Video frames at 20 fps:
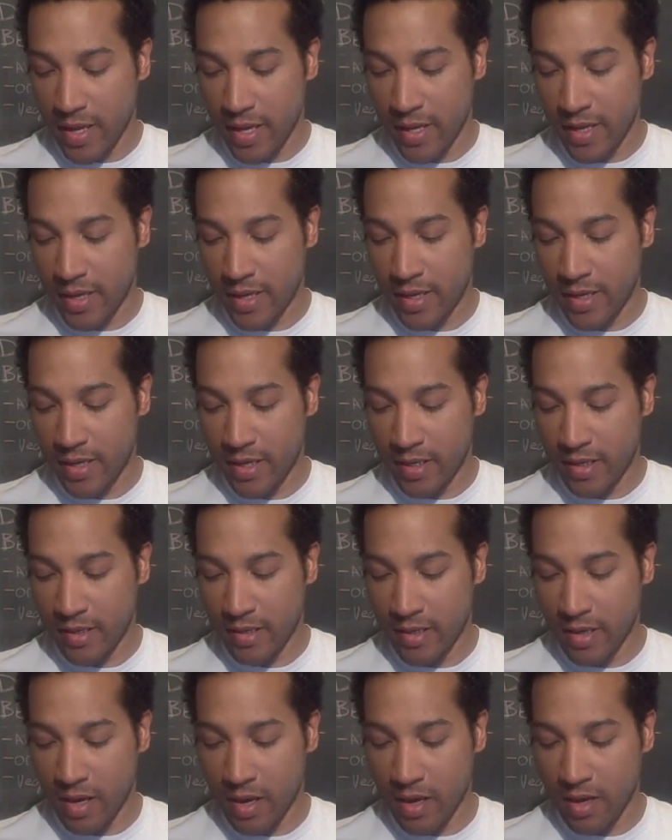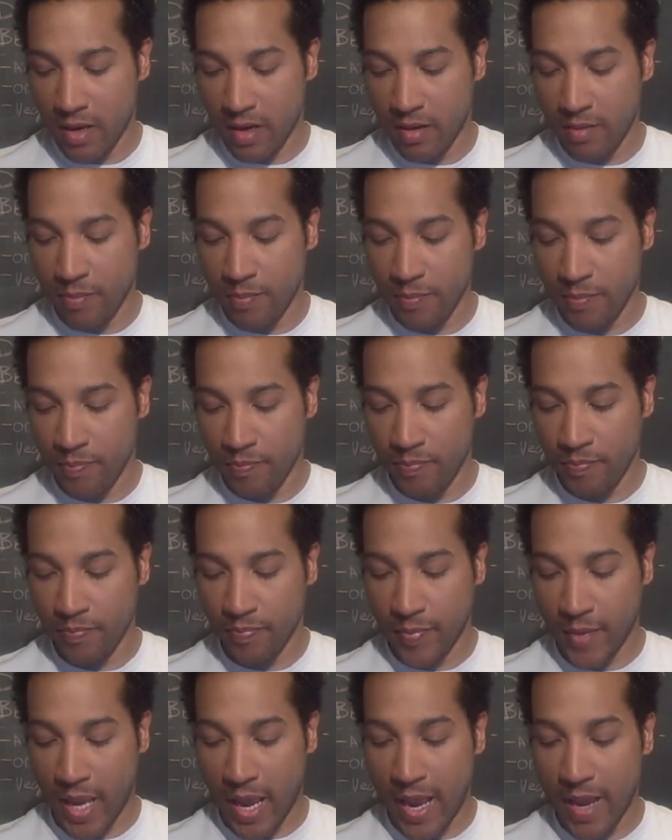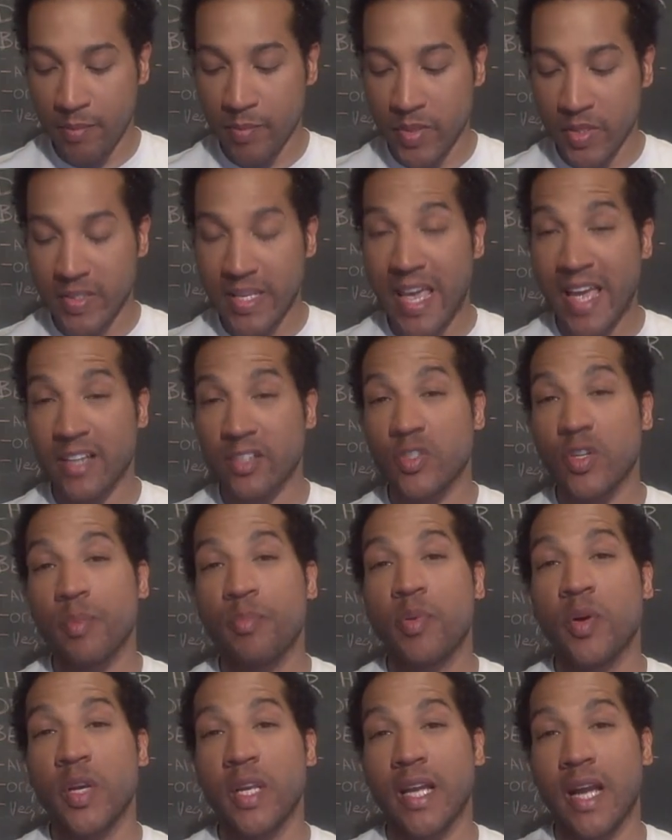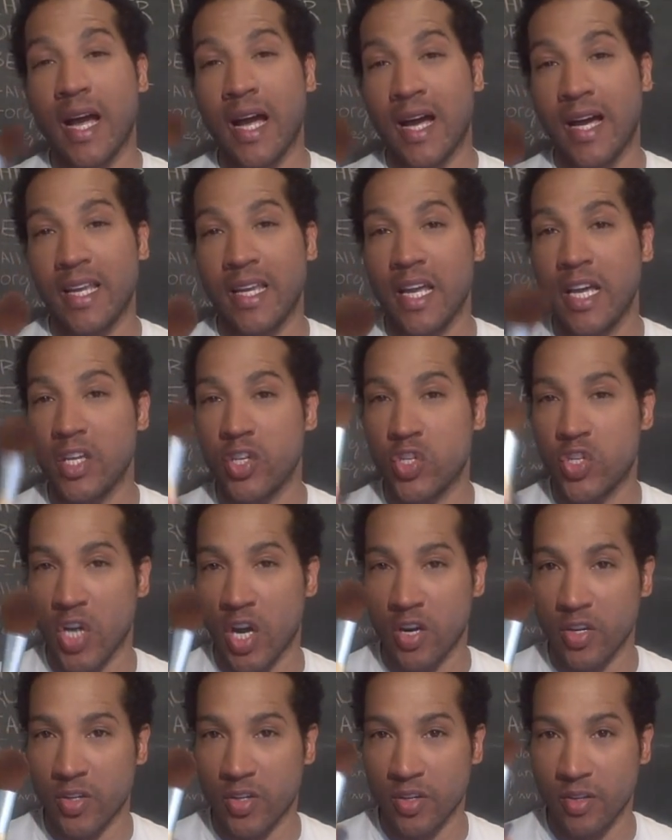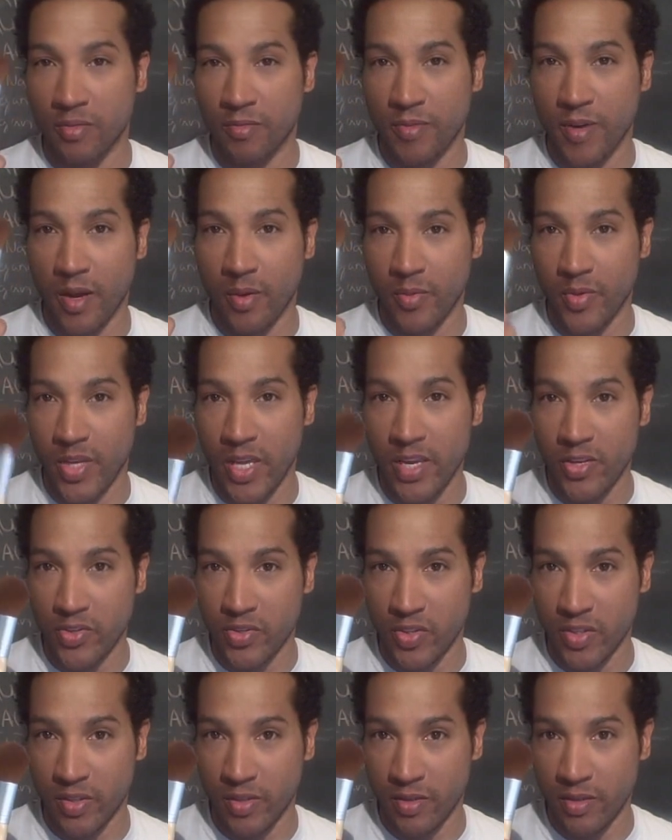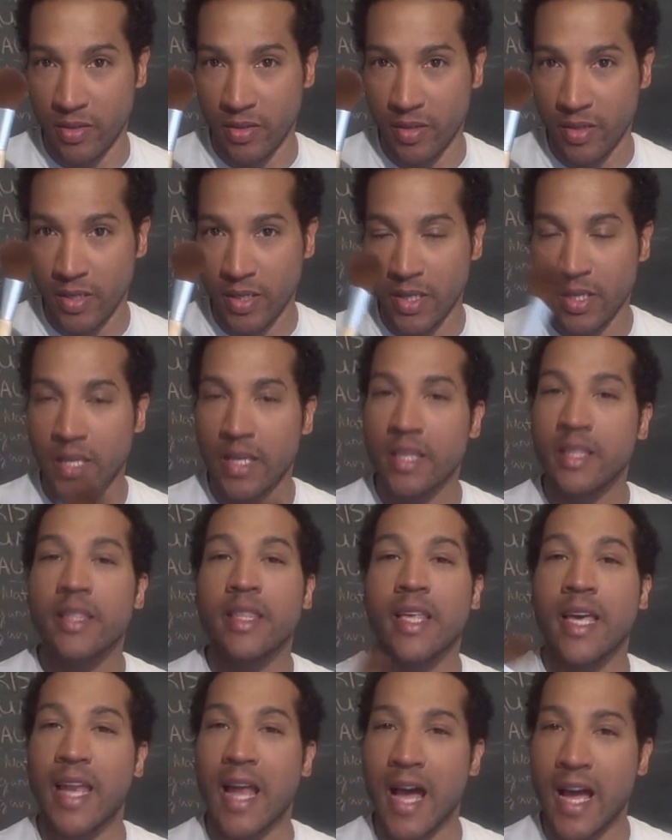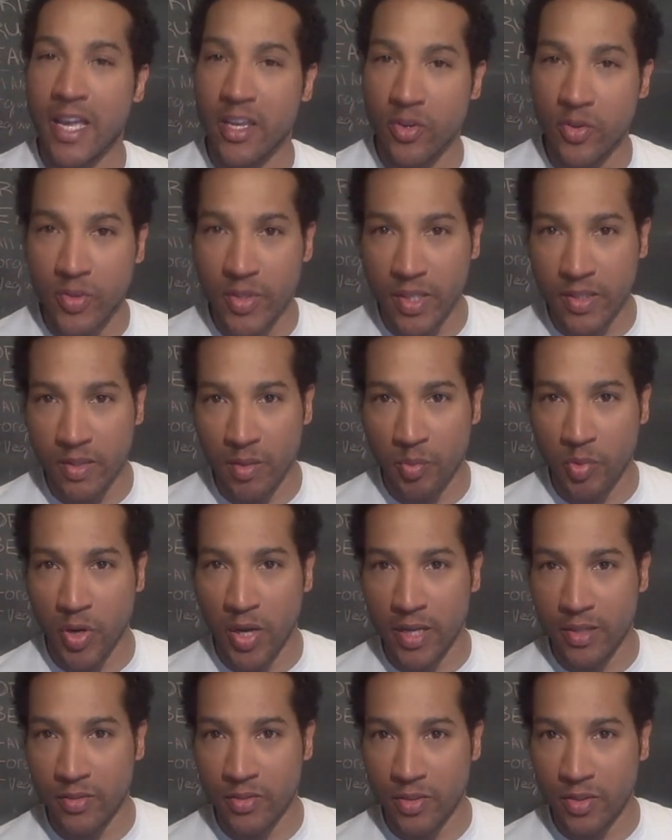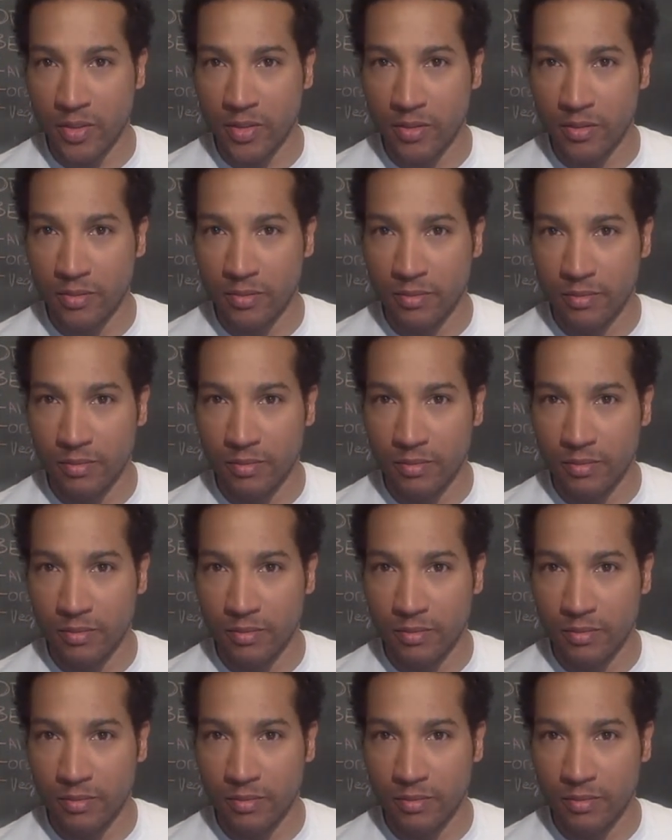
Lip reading: And I'm just actually putting on a darker foundation that I use as a bronzer.